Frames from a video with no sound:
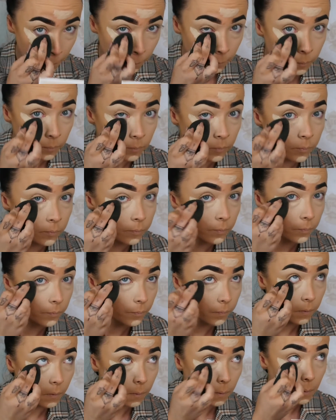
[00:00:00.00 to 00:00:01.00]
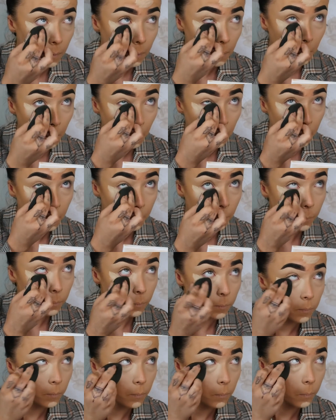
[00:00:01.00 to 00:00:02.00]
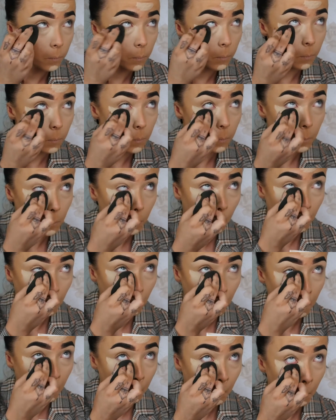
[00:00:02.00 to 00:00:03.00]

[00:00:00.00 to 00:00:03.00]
Big the big thing.